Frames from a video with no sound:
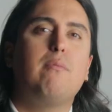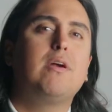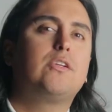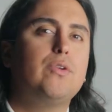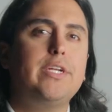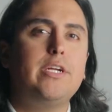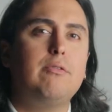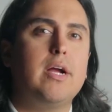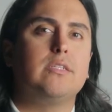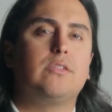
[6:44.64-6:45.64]
our treaty
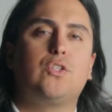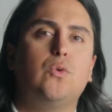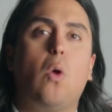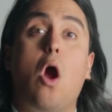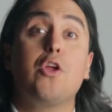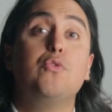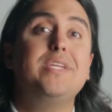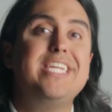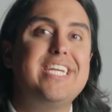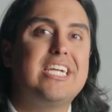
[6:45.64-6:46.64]
rights to our
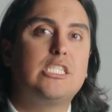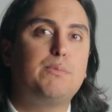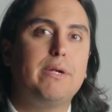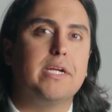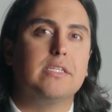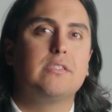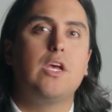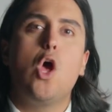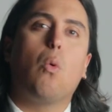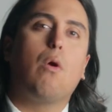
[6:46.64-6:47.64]
unique experience,
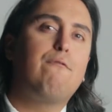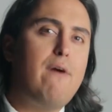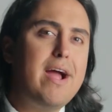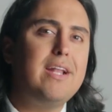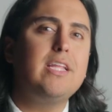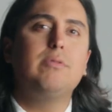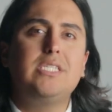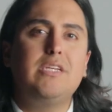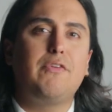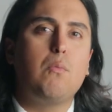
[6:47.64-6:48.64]
we're finally
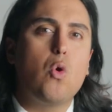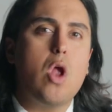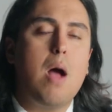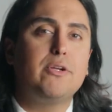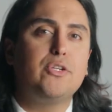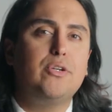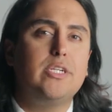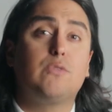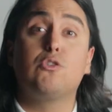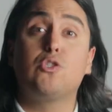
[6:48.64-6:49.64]
receiving more
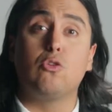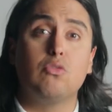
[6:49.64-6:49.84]
opportunities for social